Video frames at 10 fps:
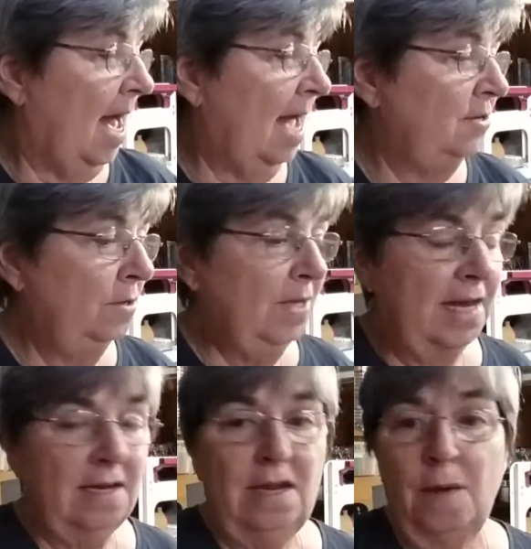I do
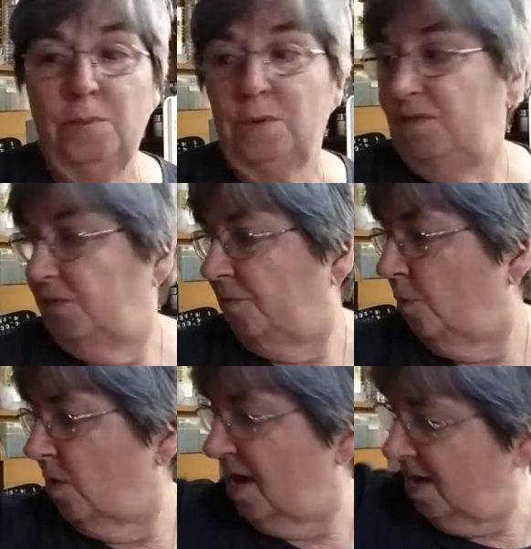that a number of
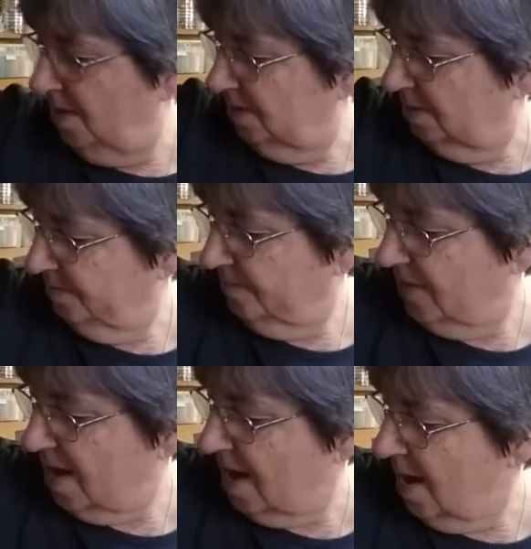different ways.
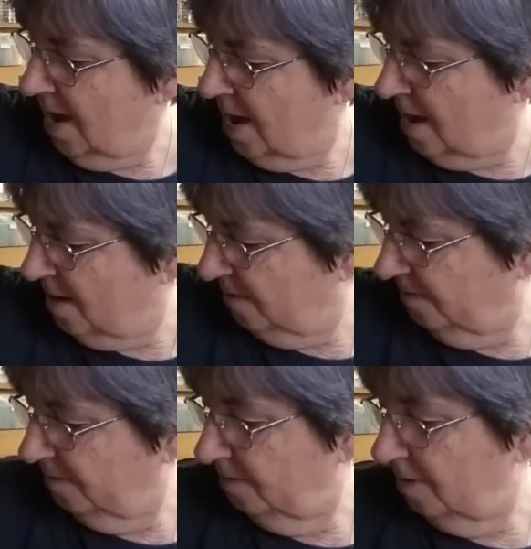I
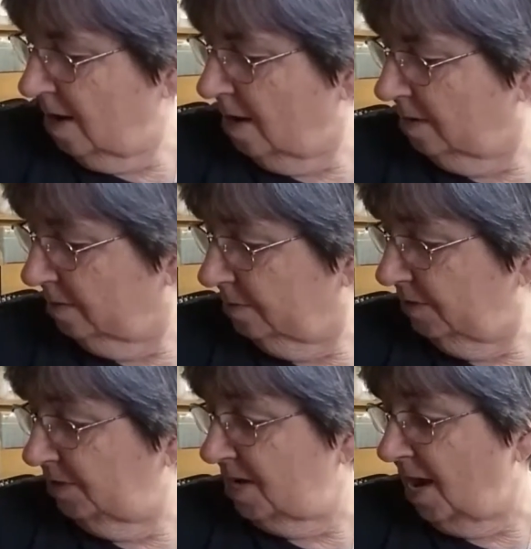have uh,
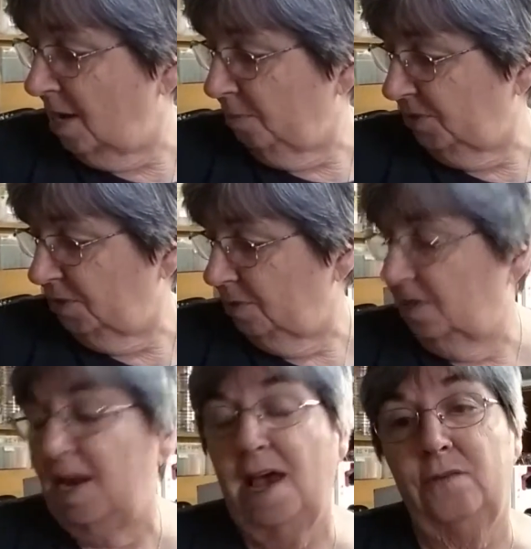stamps
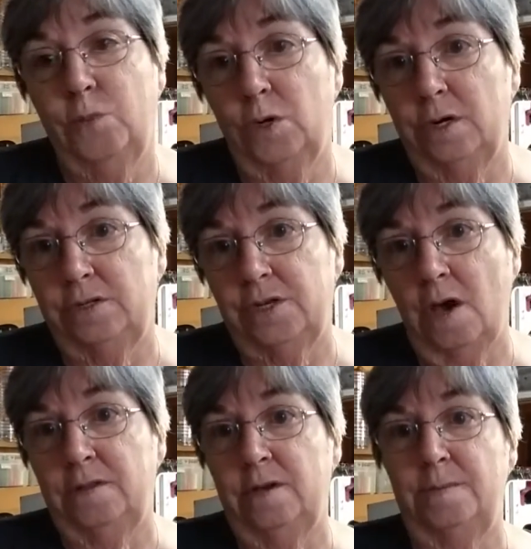that have words
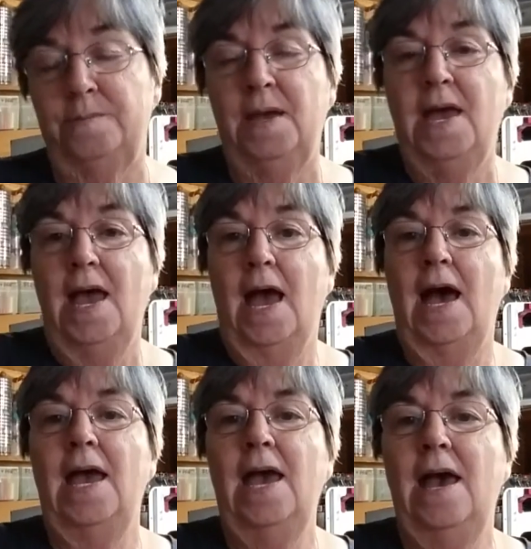on them.
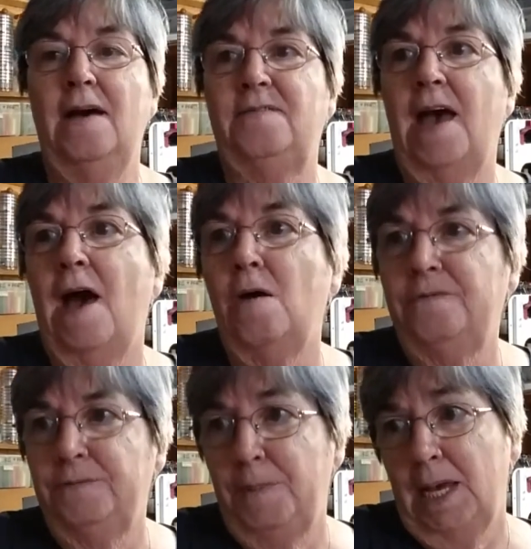I have
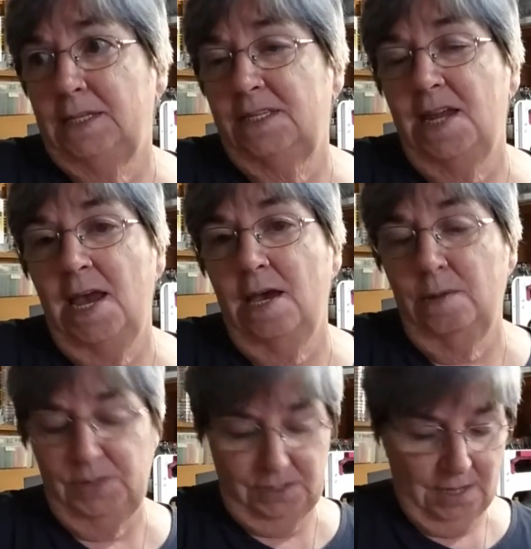alphabet
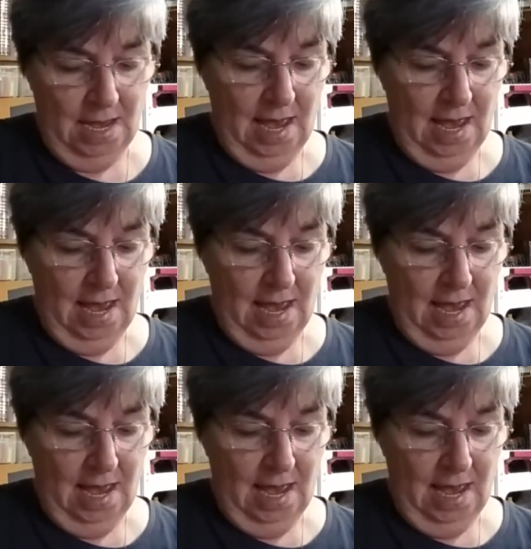stamps.